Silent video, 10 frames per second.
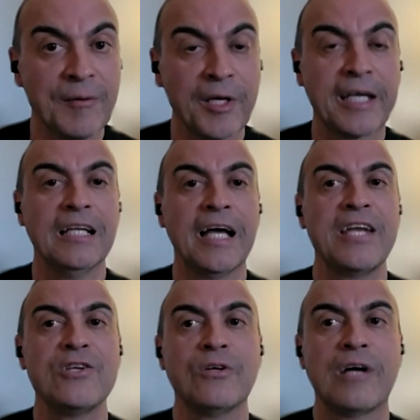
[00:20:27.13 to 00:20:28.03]
I'm not gonna
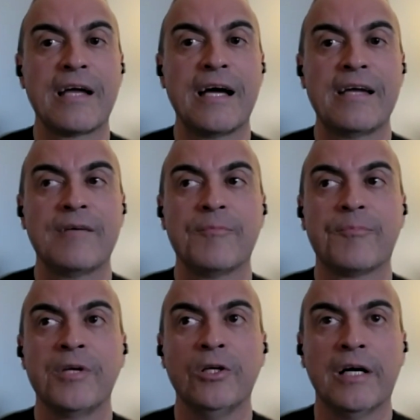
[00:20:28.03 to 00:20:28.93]
lie to you.
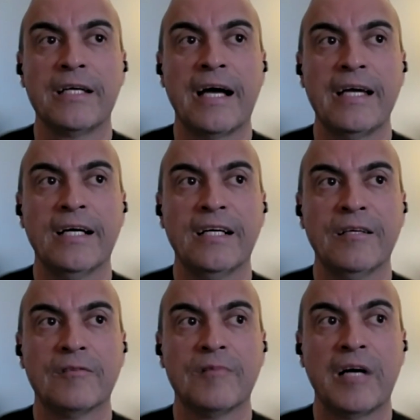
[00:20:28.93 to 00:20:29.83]

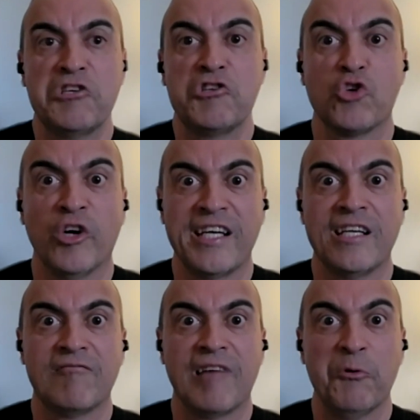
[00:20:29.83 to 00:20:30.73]
I enjoyed
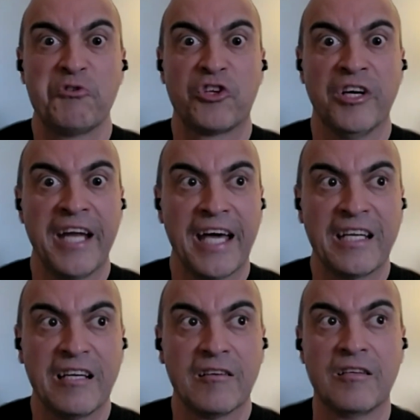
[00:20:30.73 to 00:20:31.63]
it. I was good
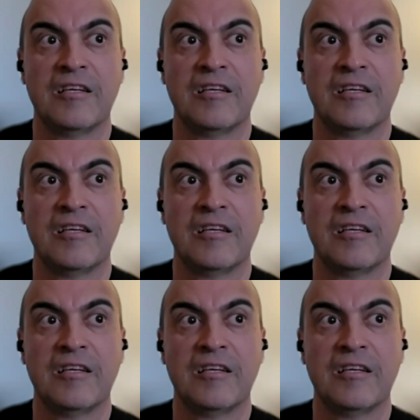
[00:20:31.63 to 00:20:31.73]
at it.